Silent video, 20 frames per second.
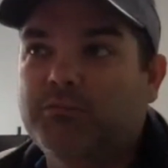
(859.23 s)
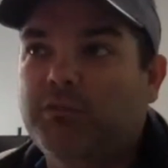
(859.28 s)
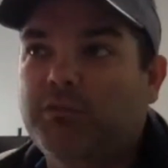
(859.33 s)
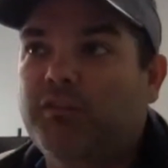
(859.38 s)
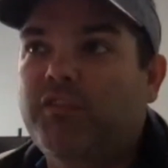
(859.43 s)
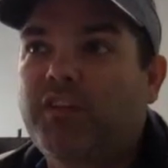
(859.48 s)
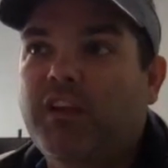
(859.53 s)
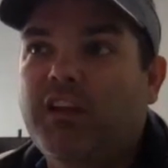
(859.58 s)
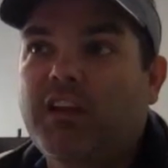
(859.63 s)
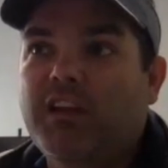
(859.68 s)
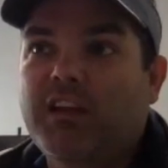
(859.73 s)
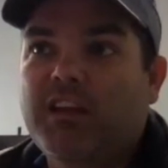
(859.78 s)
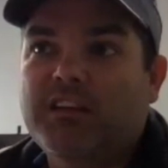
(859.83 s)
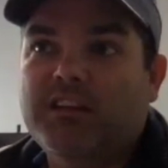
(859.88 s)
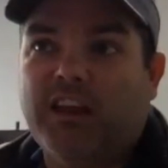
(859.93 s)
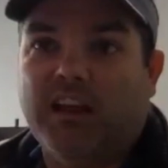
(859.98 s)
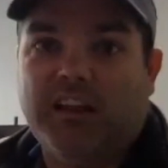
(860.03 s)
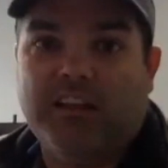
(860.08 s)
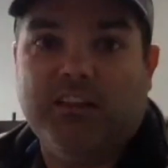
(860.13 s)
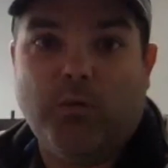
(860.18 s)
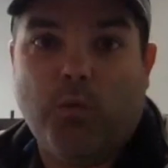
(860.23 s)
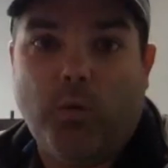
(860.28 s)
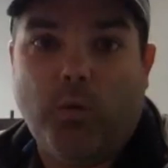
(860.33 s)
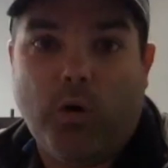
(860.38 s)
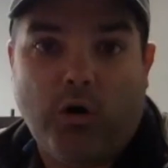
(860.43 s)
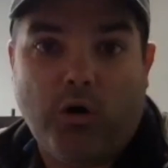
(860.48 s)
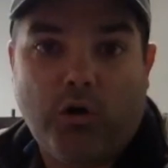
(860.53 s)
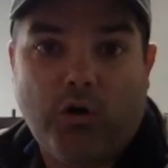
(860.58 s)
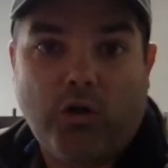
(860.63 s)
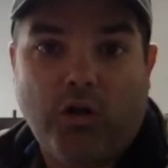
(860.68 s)
We've taken the
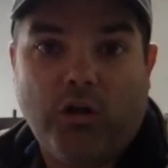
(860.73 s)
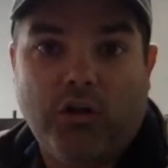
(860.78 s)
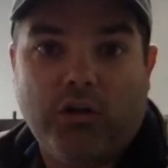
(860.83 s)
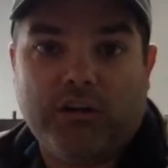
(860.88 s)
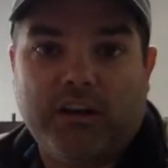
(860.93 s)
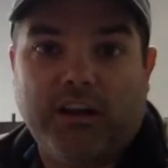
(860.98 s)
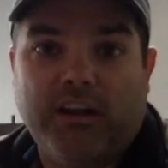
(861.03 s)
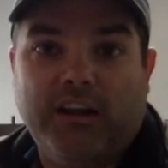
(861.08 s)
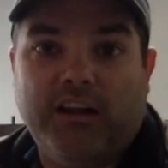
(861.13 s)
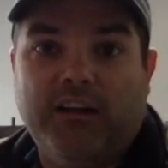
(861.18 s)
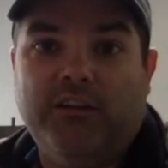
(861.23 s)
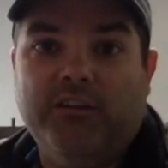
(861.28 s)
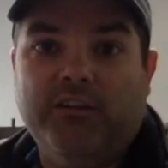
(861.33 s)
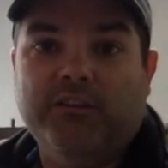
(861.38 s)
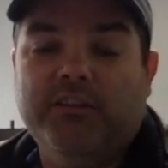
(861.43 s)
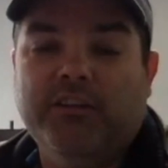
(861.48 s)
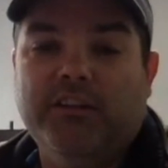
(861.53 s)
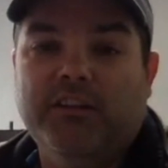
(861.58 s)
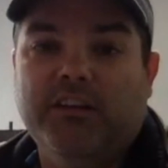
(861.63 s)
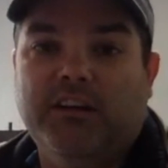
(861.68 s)
wall clock down.